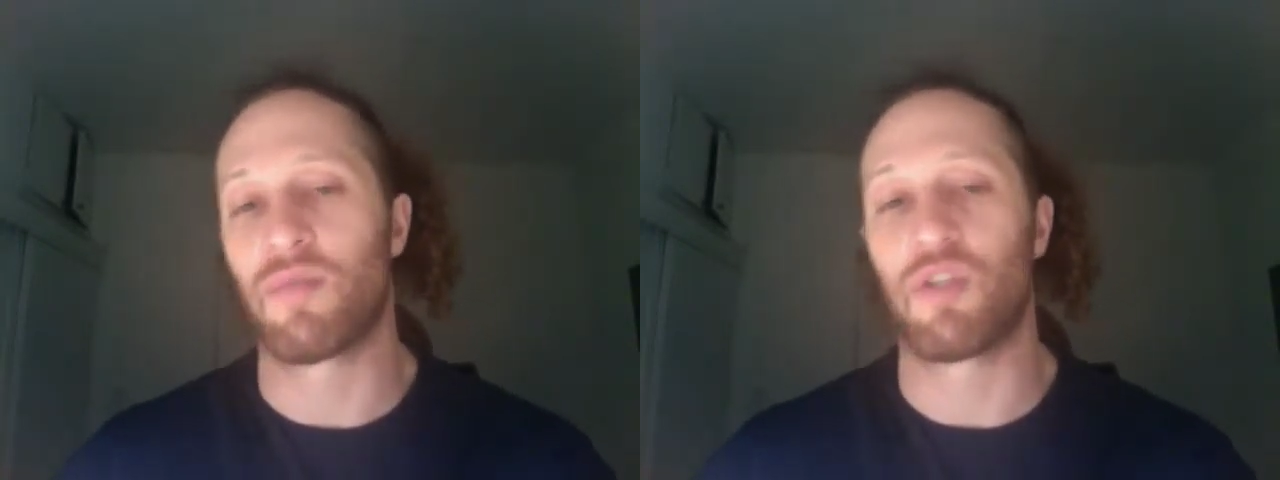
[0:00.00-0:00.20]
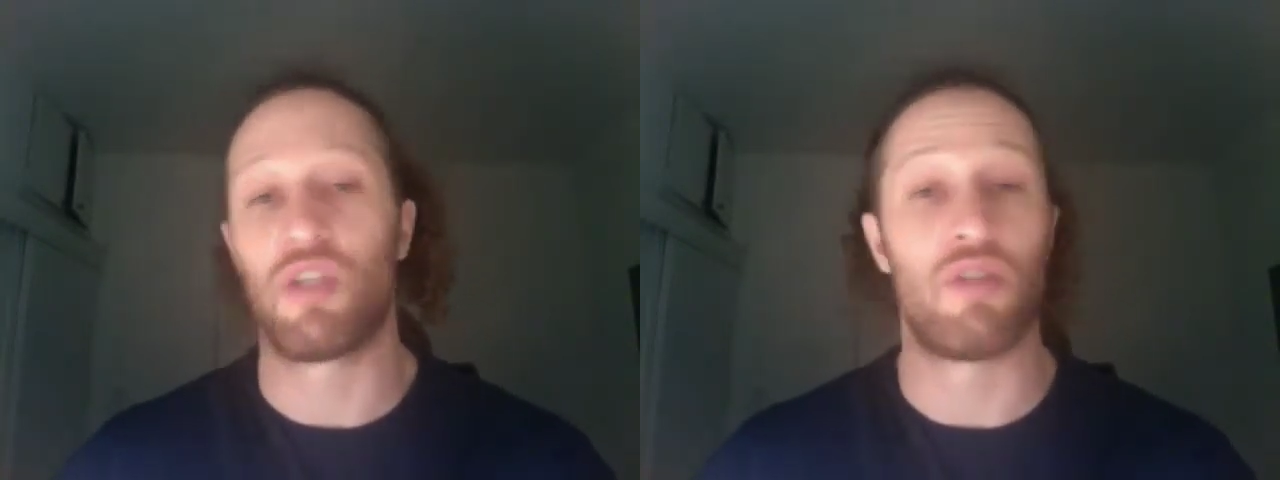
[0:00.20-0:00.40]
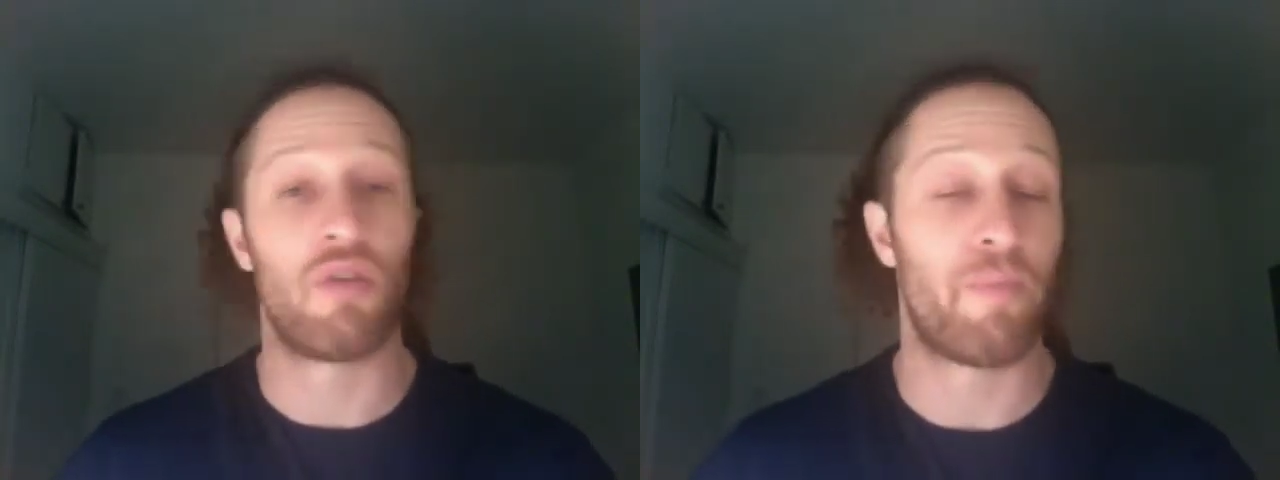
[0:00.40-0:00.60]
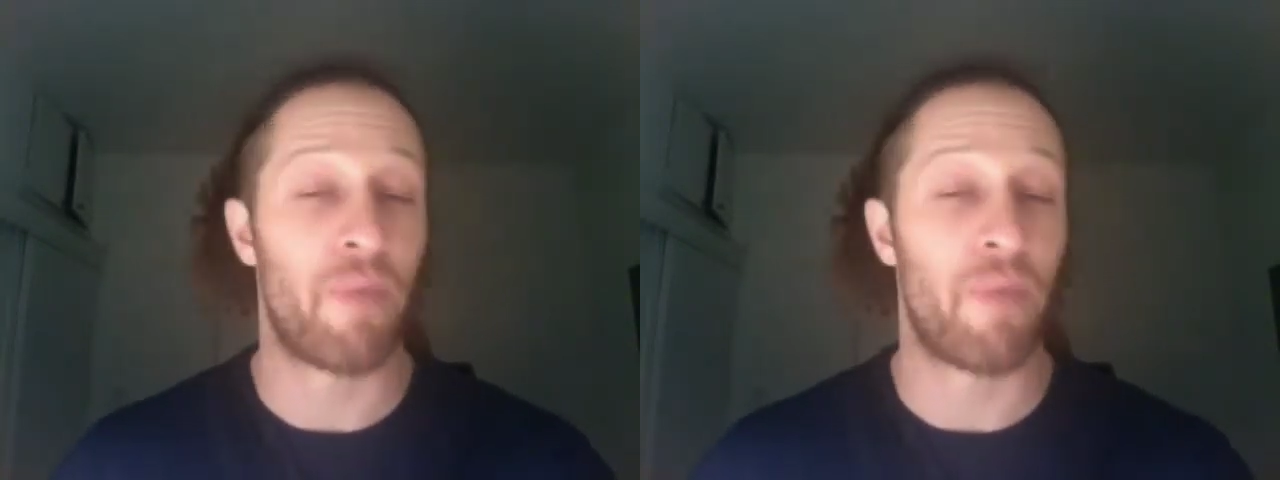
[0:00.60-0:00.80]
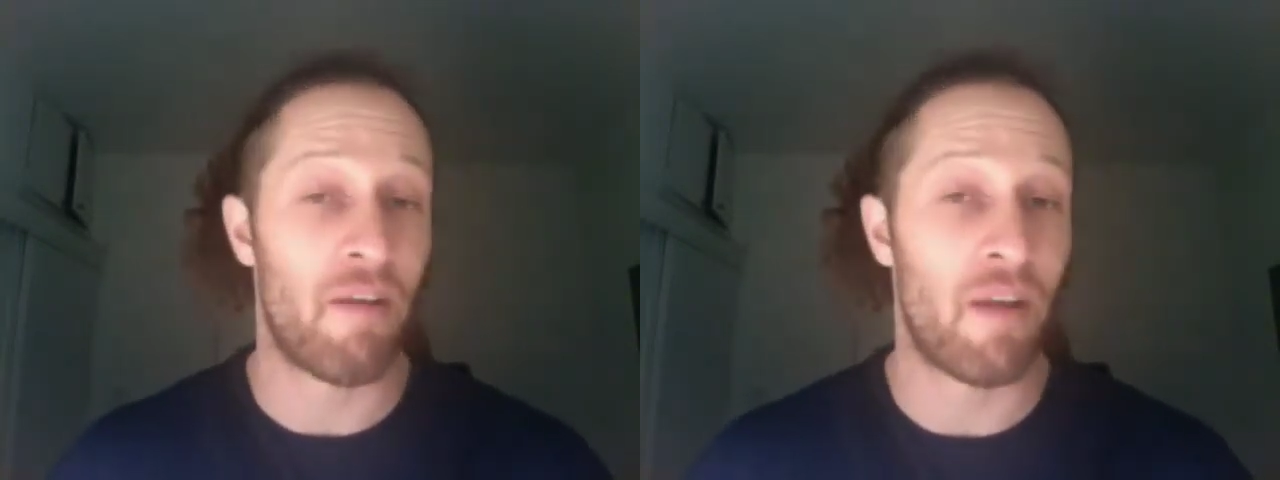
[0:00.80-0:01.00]
she's not
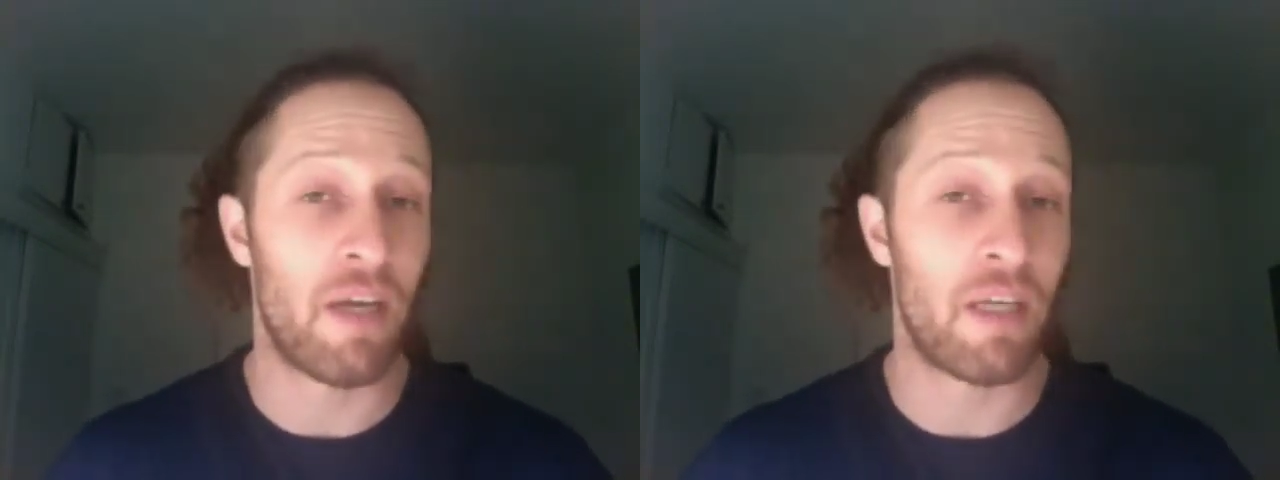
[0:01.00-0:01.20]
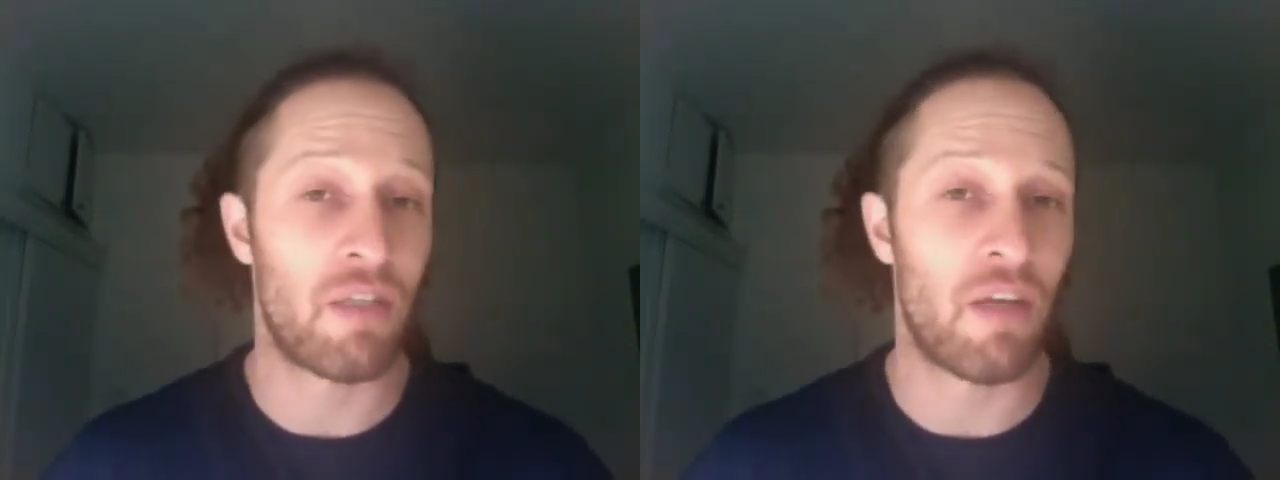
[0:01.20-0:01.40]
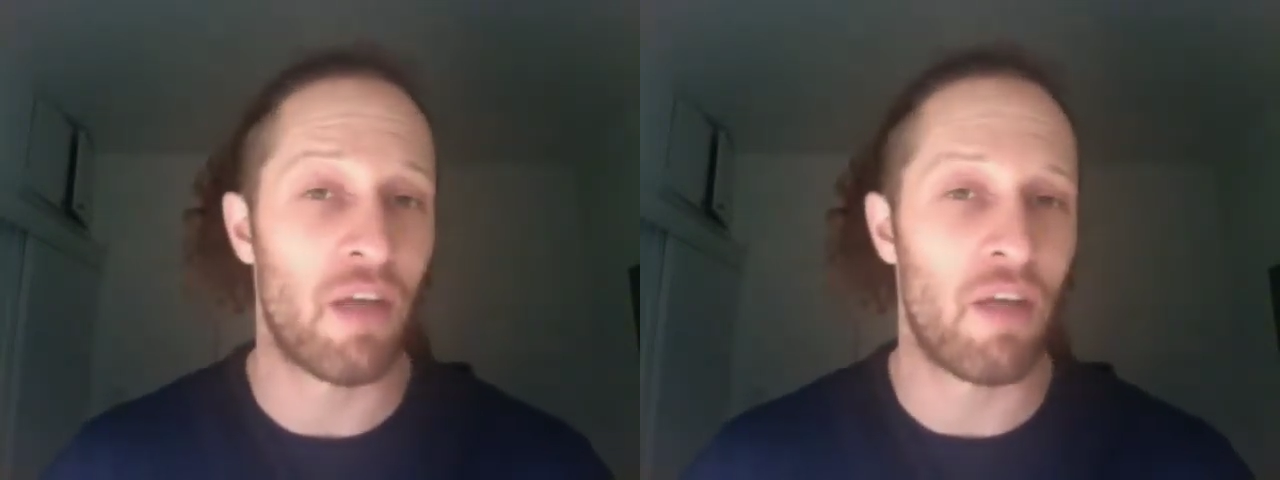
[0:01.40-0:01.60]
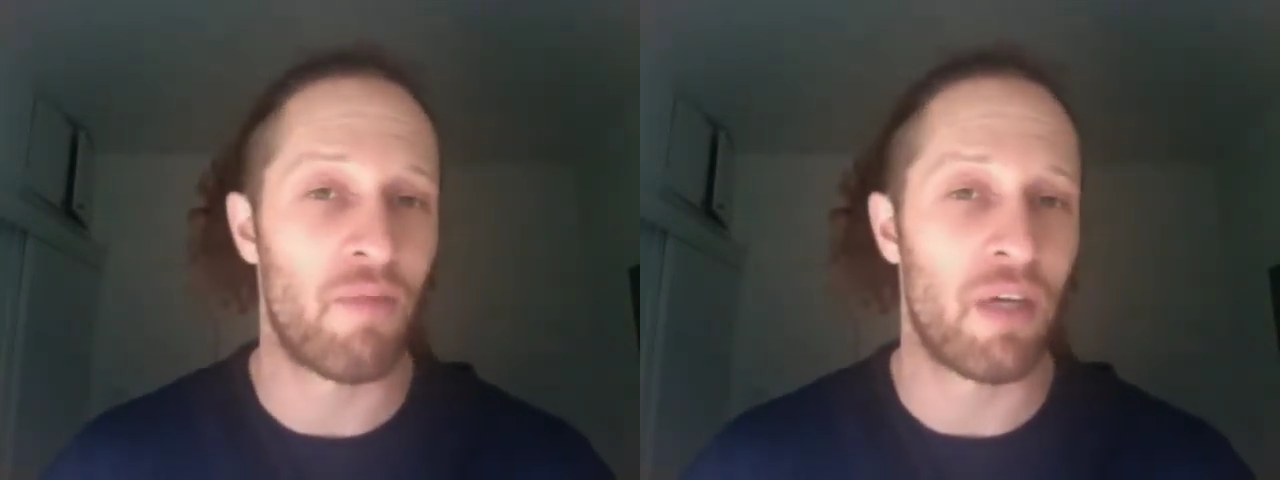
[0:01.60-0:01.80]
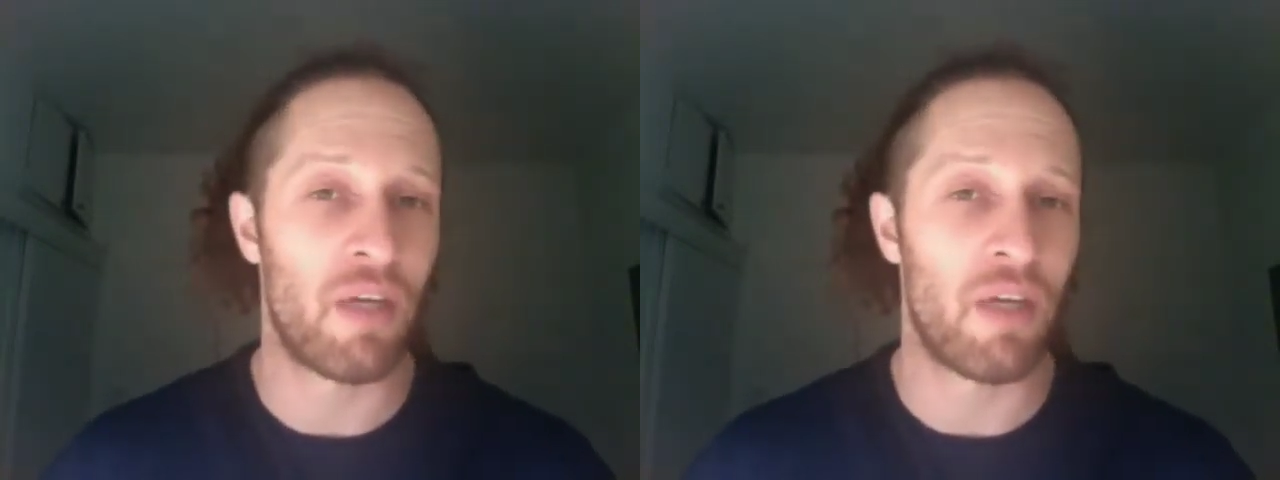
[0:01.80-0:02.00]
paralyzed in any
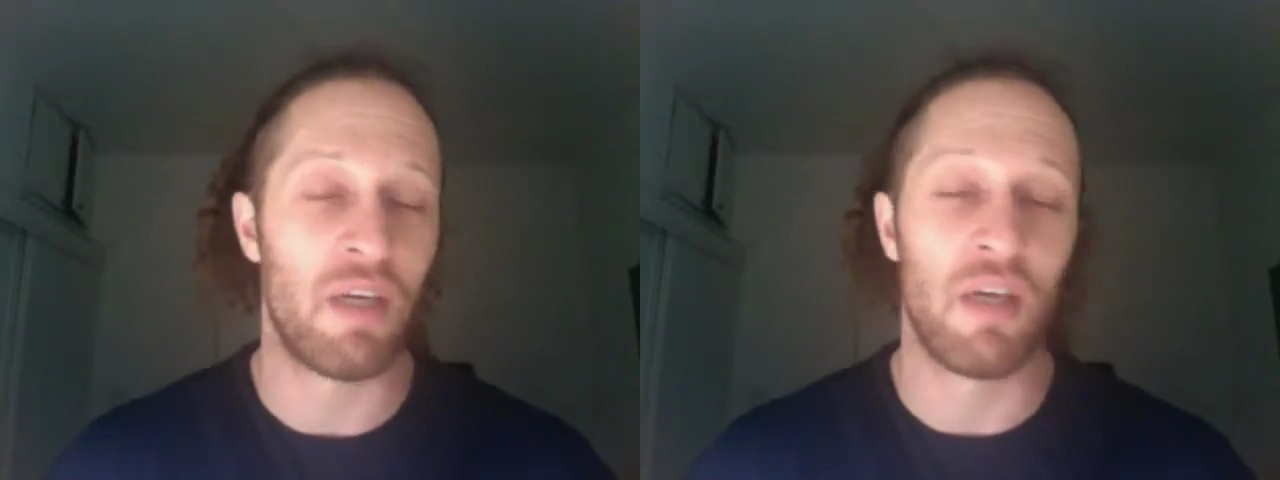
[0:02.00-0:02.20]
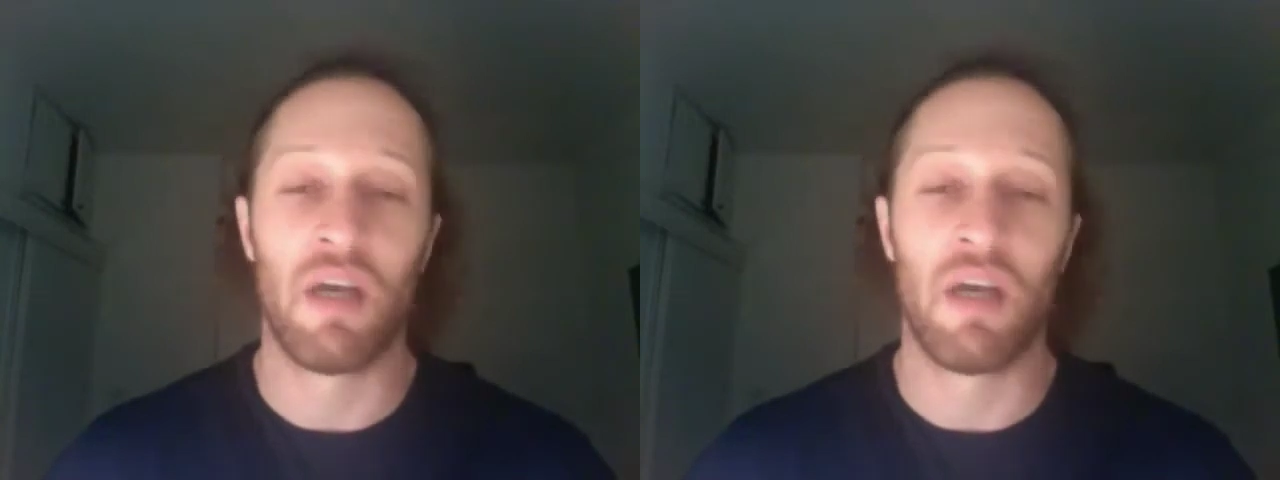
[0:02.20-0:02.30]
way.